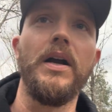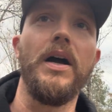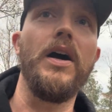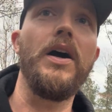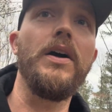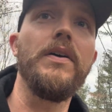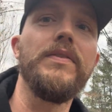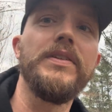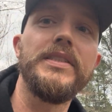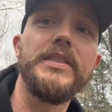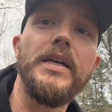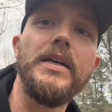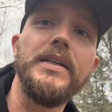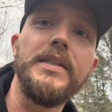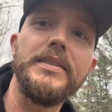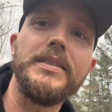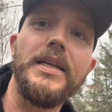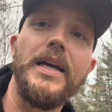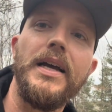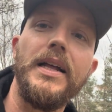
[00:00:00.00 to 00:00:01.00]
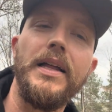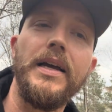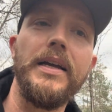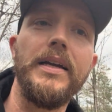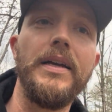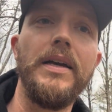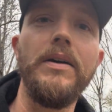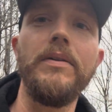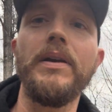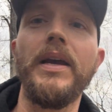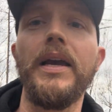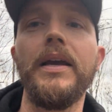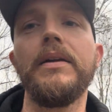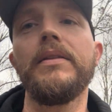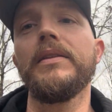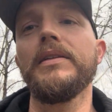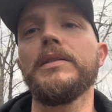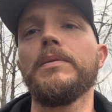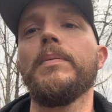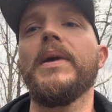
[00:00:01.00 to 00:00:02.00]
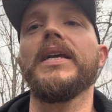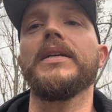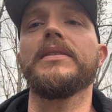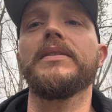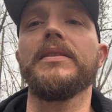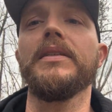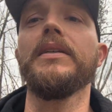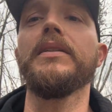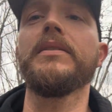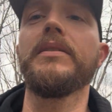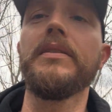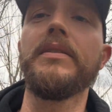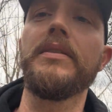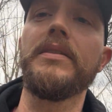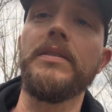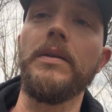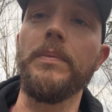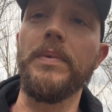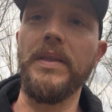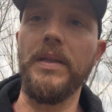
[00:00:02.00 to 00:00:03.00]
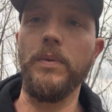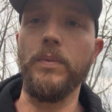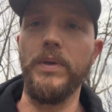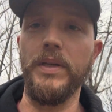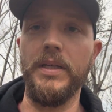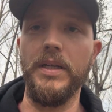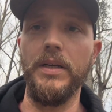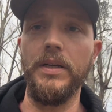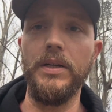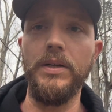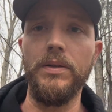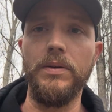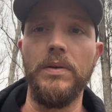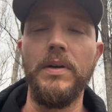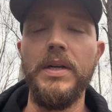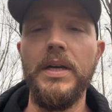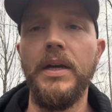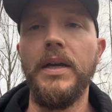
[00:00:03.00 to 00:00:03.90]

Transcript: all of a sudden it's kind of like, okay, this makes sense. This is something that we can do.